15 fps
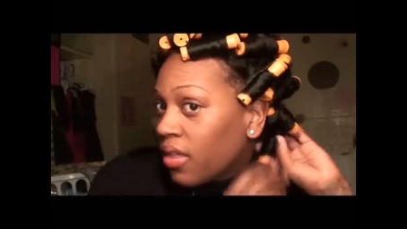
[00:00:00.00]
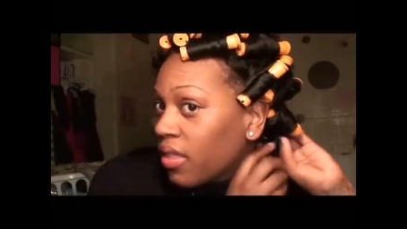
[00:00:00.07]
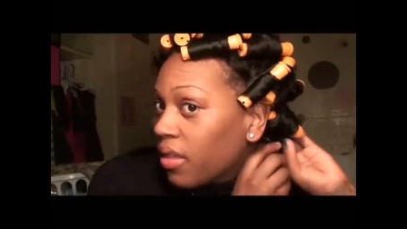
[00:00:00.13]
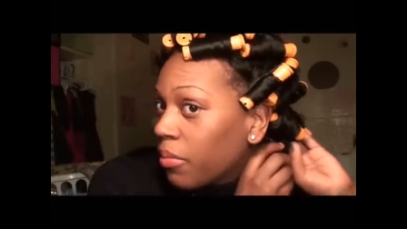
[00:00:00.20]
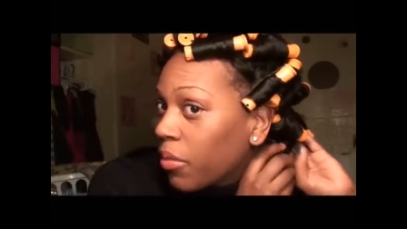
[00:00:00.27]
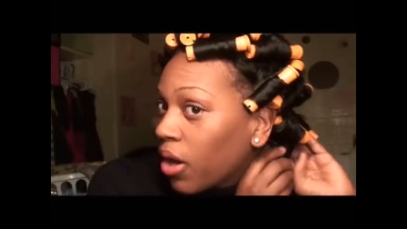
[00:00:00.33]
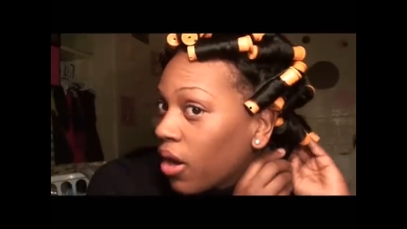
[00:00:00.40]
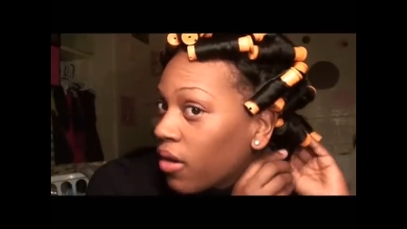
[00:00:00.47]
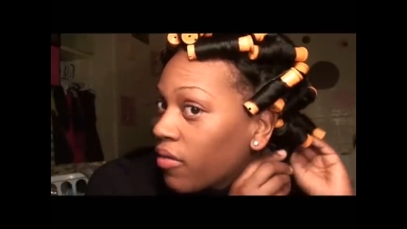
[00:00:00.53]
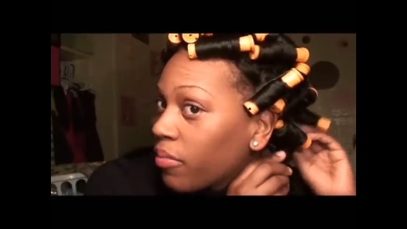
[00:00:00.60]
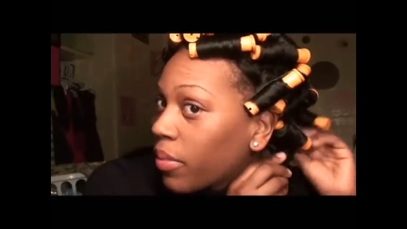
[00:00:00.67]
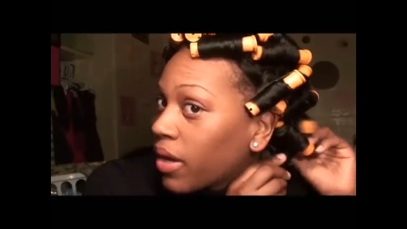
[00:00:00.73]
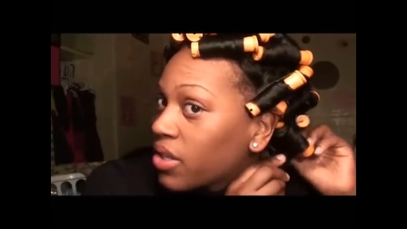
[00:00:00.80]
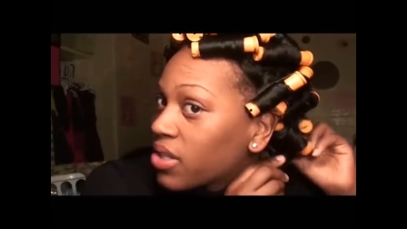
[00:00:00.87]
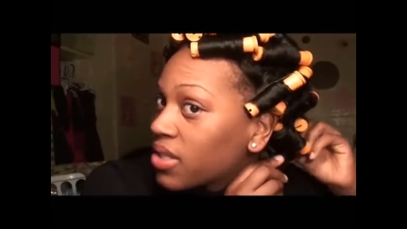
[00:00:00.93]
them off
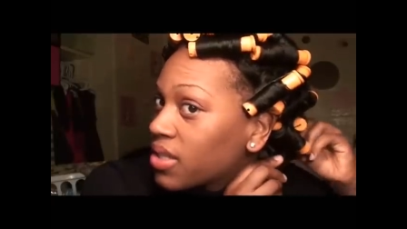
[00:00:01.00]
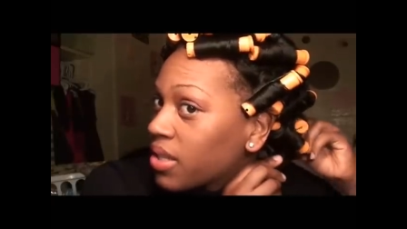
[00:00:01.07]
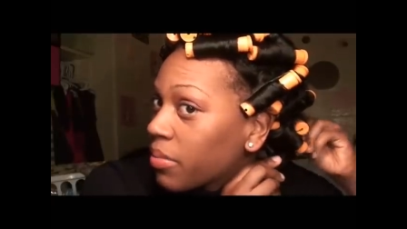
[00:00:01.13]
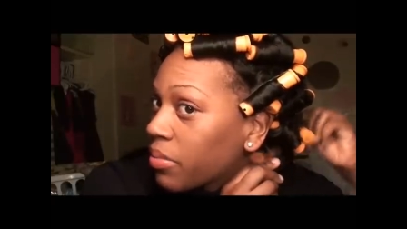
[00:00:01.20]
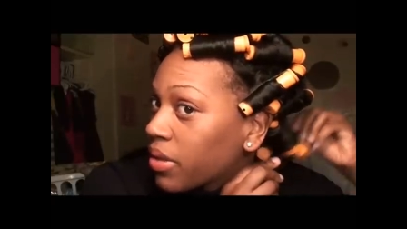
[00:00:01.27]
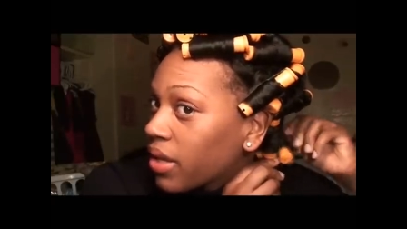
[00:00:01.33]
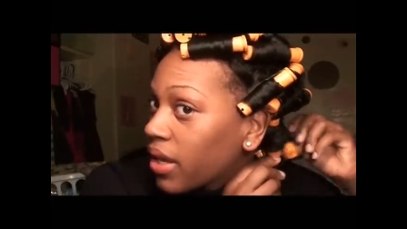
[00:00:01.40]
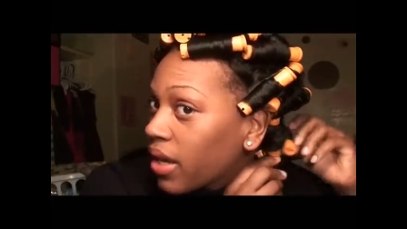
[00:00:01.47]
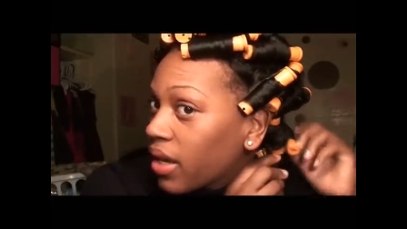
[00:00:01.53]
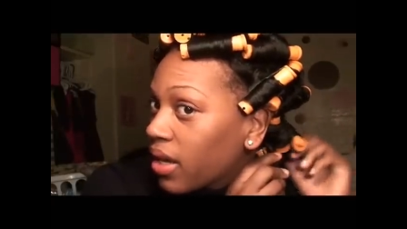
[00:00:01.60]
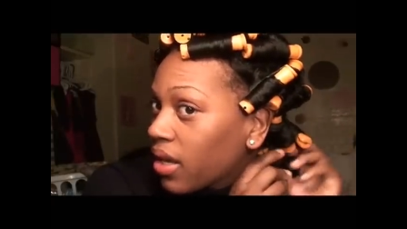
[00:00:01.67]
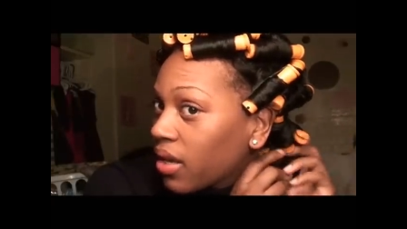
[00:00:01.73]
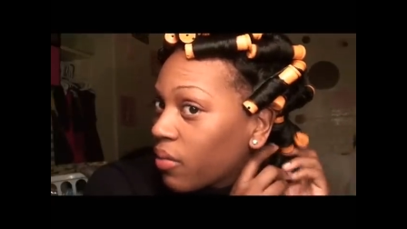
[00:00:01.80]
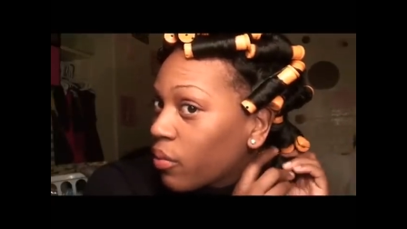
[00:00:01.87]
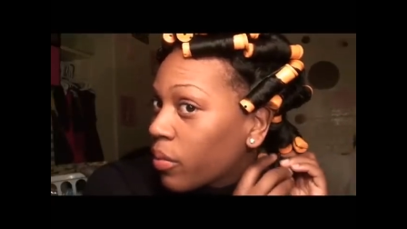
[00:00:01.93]
by just simply
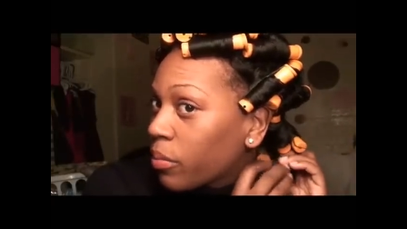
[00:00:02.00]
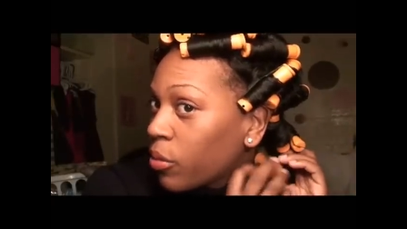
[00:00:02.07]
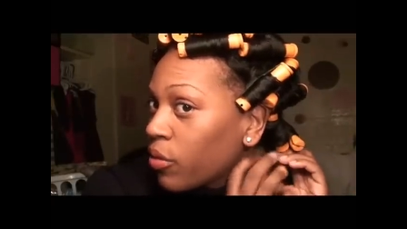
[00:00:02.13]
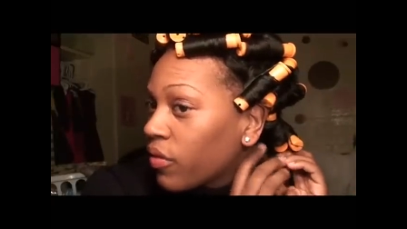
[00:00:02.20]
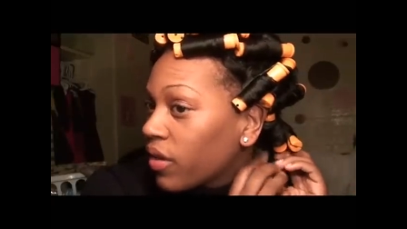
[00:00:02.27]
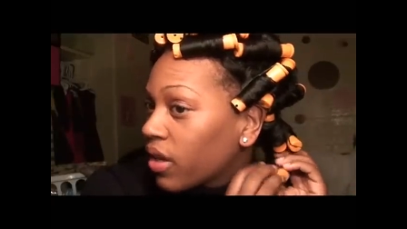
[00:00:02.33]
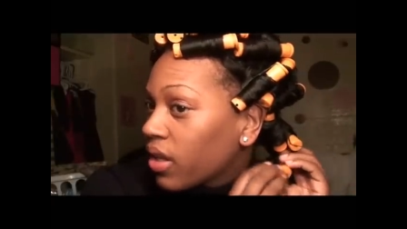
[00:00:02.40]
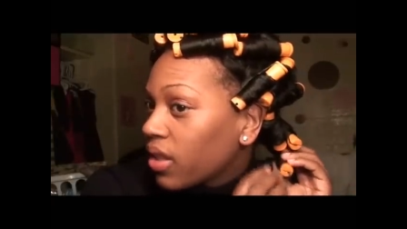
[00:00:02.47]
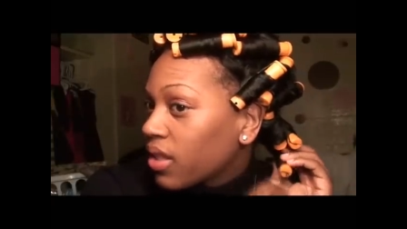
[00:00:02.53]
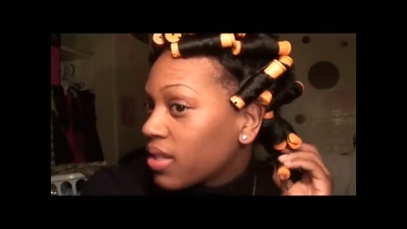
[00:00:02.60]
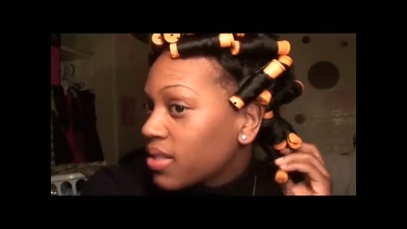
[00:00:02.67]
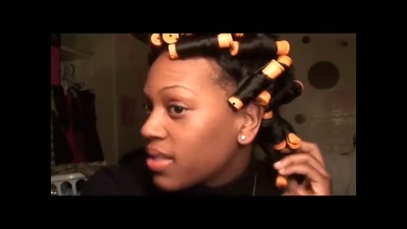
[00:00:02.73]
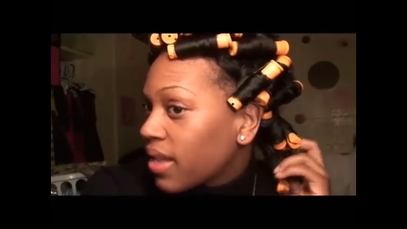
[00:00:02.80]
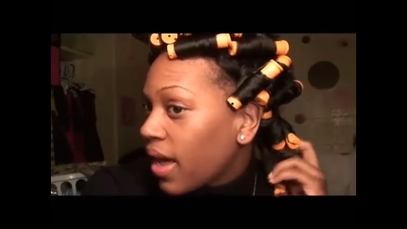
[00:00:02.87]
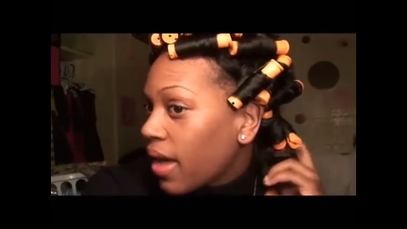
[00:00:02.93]
removing the
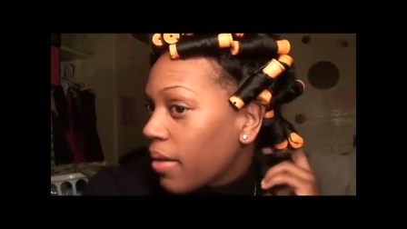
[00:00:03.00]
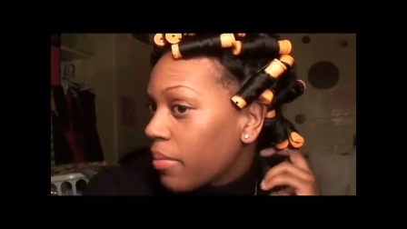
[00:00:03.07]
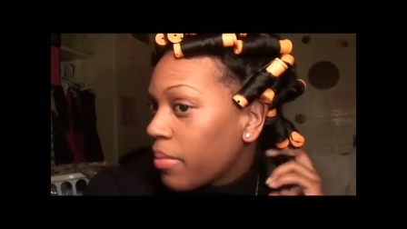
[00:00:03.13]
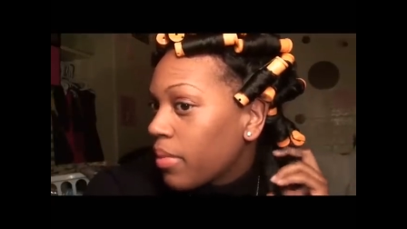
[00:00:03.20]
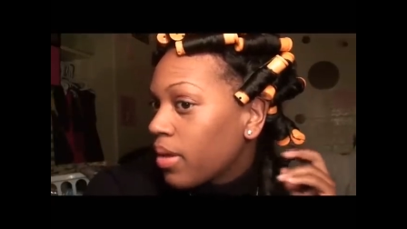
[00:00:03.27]
snap